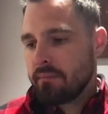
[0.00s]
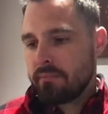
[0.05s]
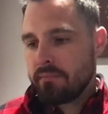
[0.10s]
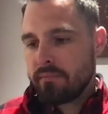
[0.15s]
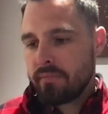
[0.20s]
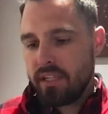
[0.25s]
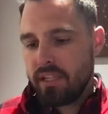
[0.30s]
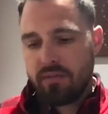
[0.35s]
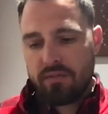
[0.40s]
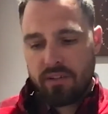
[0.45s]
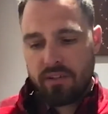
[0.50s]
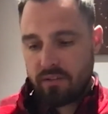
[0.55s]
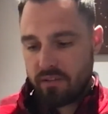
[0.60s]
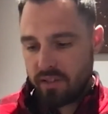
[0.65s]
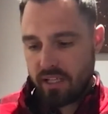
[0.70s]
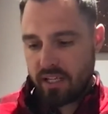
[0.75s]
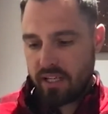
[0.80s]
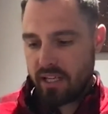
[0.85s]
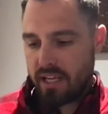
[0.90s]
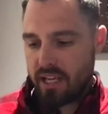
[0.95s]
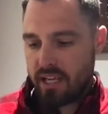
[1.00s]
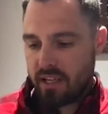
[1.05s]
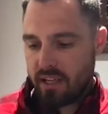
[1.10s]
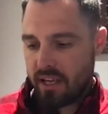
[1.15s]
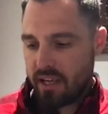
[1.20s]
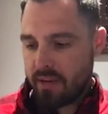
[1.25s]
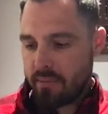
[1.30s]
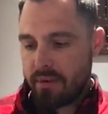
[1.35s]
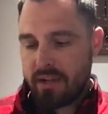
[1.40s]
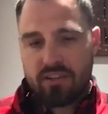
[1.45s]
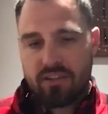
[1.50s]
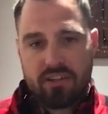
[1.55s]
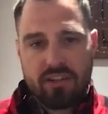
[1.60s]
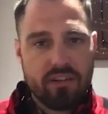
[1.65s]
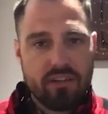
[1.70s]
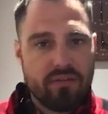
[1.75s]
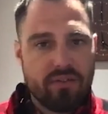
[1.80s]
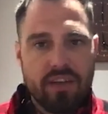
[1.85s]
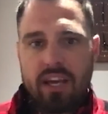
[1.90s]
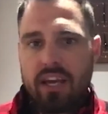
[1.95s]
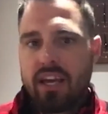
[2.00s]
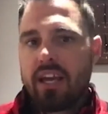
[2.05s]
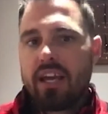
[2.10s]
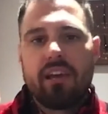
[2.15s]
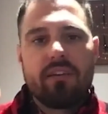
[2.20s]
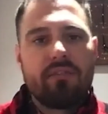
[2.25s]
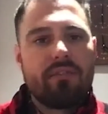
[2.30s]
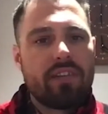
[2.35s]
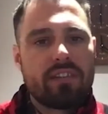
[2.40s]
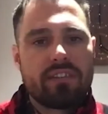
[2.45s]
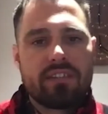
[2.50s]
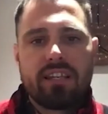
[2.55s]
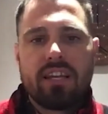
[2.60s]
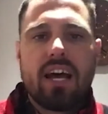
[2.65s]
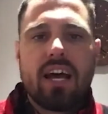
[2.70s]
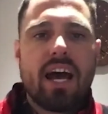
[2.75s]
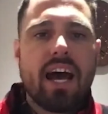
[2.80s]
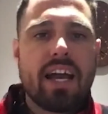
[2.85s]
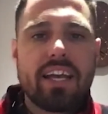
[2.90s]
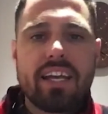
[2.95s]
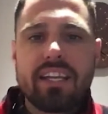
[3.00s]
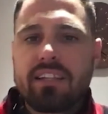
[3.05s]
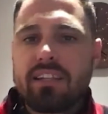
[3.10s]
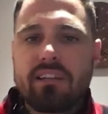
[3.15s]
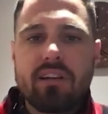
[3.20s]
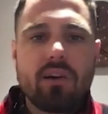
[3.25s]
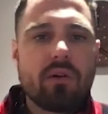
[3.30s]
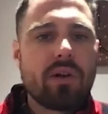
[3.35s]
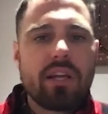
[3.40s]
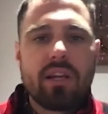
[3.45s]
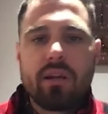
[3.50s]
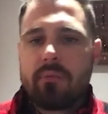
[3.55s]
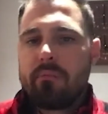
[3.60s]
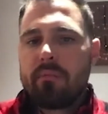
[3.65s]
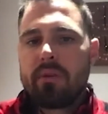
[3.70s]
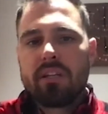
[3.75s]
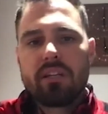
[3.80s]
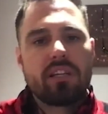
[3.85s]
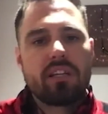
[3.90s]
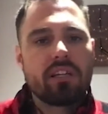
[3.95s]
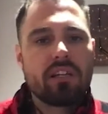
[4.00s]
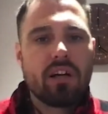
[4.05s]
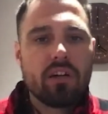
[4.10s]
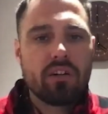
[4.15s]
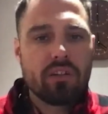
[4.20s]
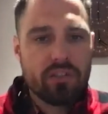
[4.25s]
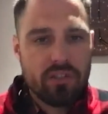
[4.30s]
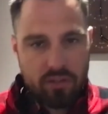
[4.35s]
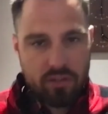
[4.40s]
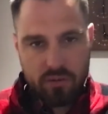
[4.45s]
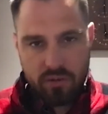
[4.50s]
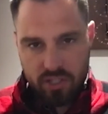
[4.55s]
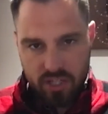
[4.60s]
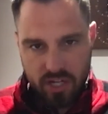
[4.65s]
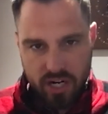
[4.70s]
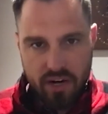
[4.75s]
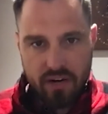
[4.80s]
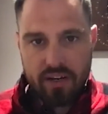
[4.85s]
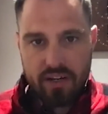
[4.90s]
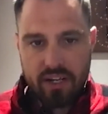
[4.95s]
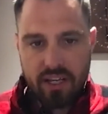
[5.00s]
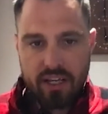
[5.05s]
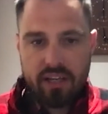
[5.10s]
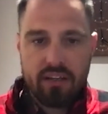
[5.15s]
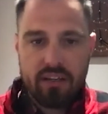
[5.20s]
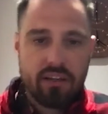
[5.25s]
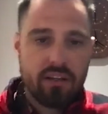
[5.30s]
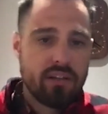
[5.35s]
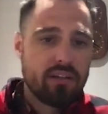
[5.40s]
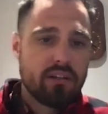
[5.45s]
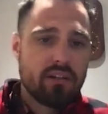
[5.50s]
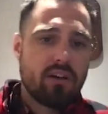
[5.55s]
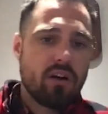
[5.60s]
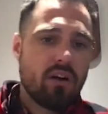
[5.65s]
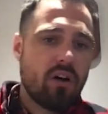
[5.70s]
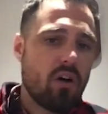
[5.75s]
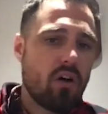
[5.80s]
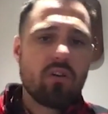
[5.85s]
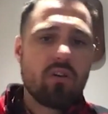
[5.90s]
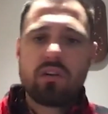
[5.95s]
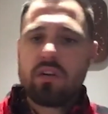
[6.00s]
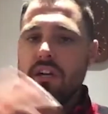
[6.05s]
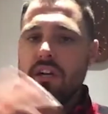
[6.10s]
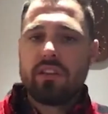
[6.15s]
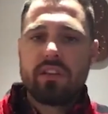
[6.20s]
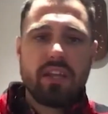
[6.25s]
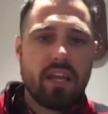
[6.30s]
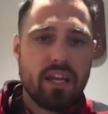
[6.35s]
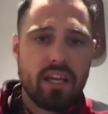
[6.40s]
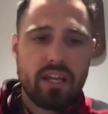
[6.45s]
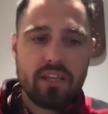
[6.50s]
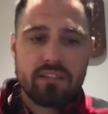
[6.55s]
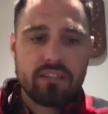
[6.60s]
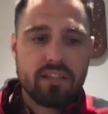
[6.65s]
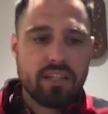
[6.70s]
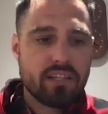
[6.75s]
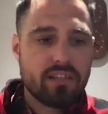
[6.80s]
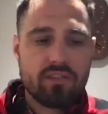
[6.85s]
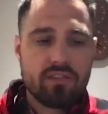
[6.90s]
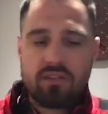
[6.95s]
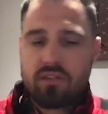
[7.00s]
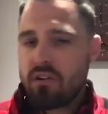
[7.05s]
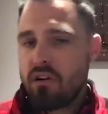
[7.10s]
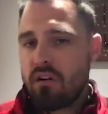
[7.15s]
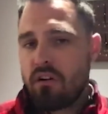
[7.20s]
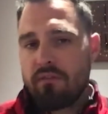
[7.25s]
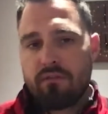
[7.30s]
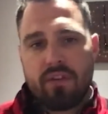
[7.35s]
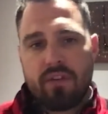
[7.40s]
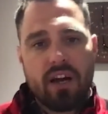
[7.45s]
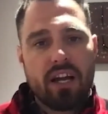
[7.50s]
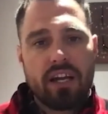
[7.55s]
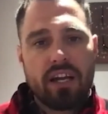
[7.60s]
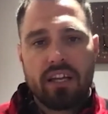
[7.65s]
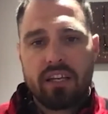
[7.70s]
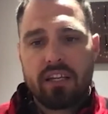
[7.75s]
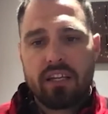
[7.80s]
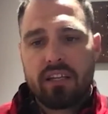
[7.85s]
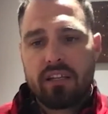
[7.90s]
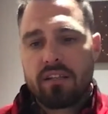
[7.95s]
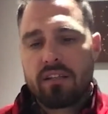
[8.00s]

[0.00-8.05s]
even like, again, like I mentioned, if it's, I get to donate $1 million to a charity, all good things, like those are all fine.